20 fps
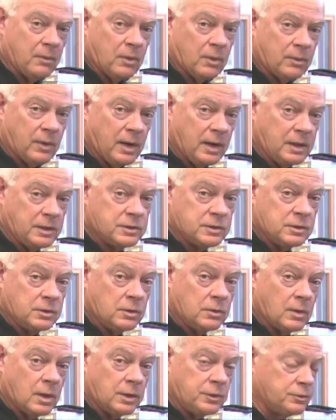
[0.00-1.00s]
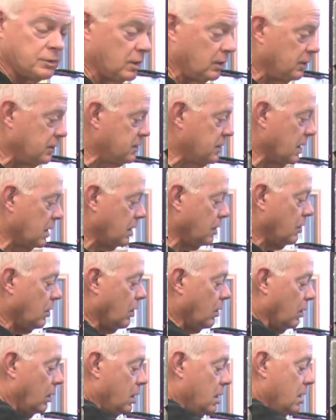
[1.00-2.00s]
we're ready to drill the second
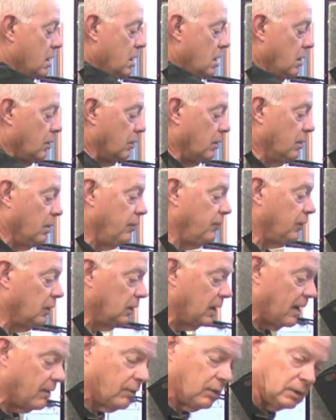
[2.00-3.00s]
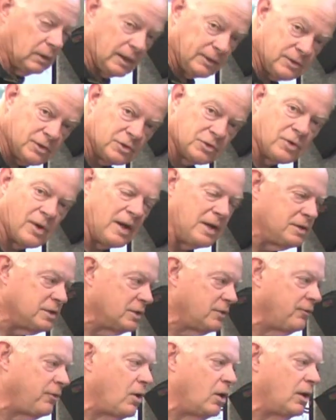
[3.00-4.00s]
hole. Remove the level, let the tray
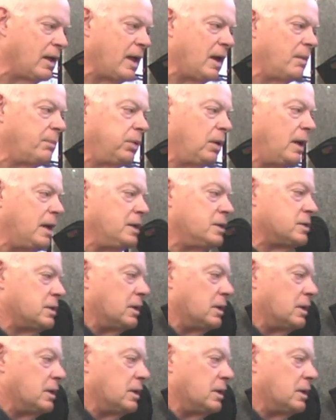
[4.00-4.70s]
just fall out of place.